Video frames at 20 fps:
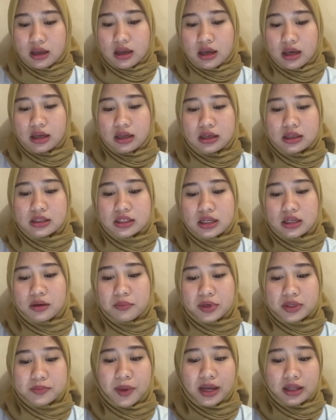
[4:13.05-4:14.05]
In a gender
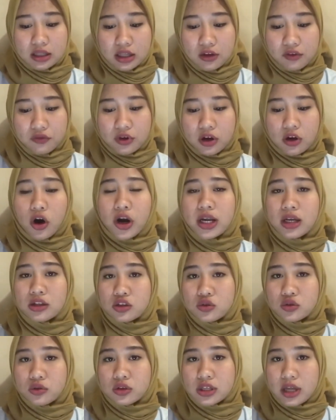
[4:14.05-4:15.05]
perspective, according
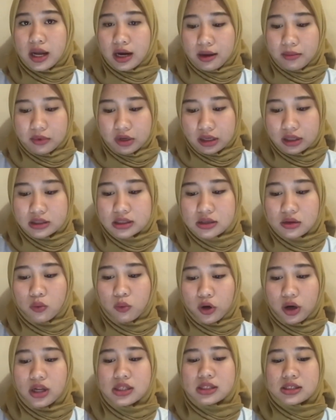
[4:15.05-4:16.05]
to Sarah Mills,
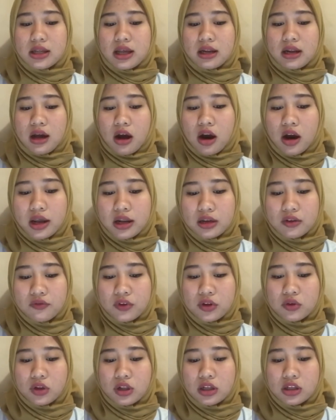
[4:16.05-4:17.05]
words that are
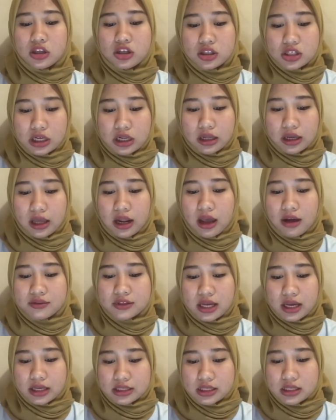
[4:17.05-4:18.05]
individually neutral can have
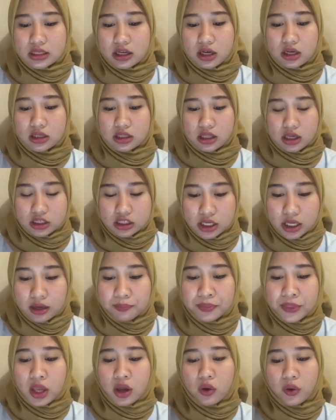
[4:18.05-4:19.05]
sexist connotation
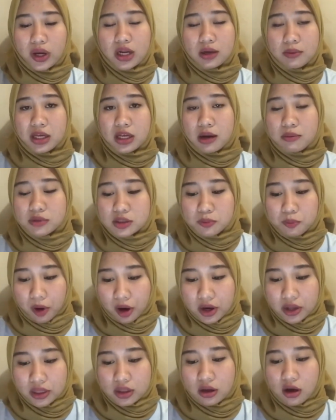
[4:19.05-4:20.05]
when it becomes
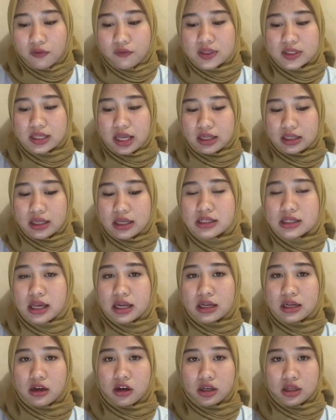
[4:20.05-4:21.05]
part of a sentence and
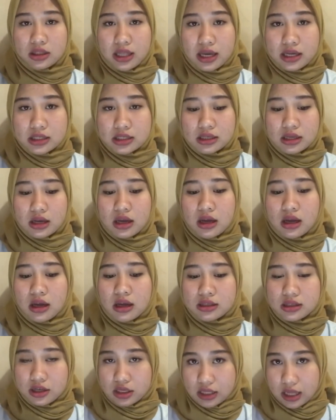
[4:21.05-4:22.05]
in context
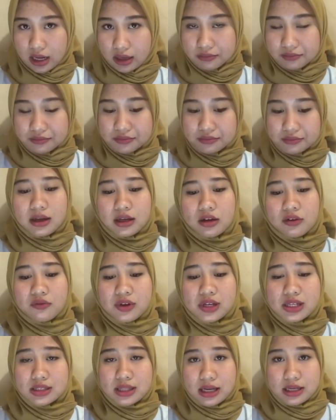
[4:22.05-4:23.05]
certain. In the
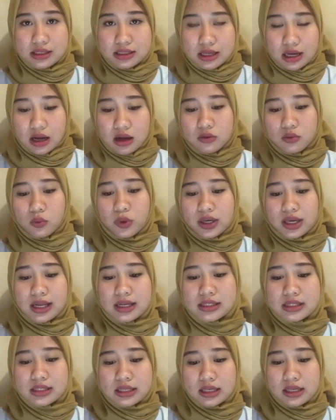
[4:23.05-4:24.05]
first stanza, we can
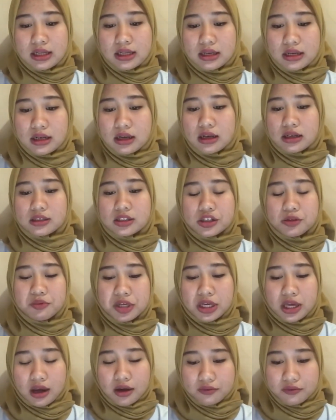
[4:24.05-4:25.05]
see dreaming
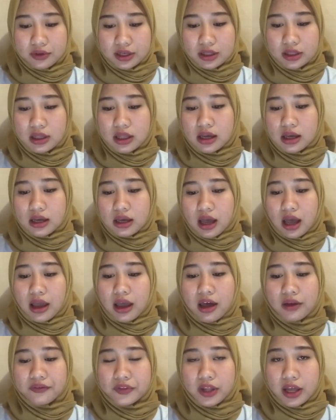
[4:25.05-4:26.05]
evil, I
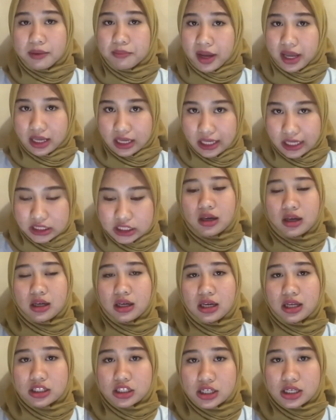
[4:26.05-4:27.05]
have done my hitch.
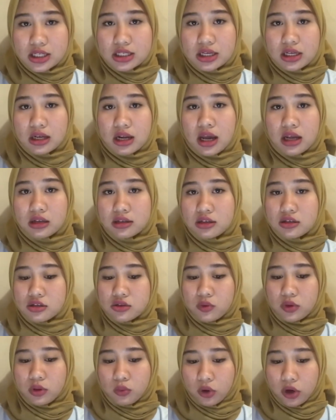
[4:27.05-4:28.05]
Hitch is an
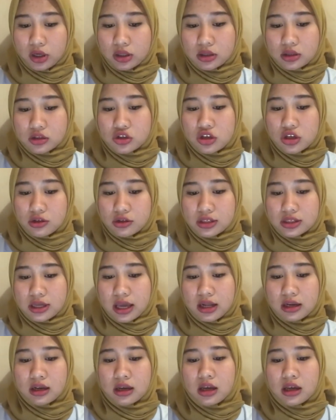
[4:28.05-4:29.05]
unusual word to use
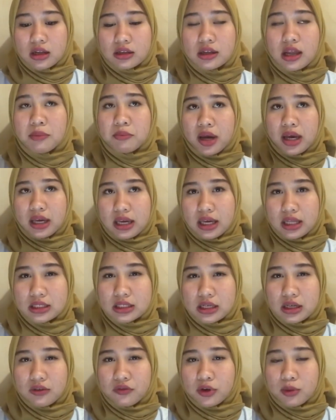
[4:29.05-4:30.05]
and done my hitch
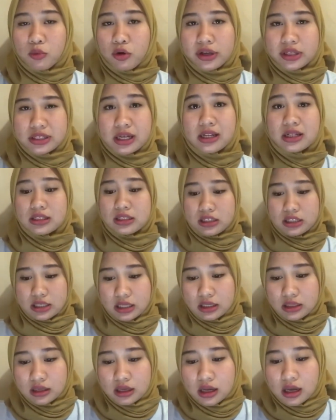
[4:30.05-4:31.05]
even more
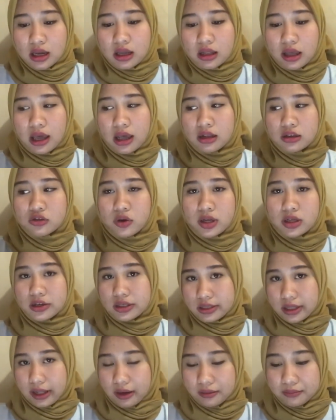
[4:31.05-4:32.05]
challenging to understand.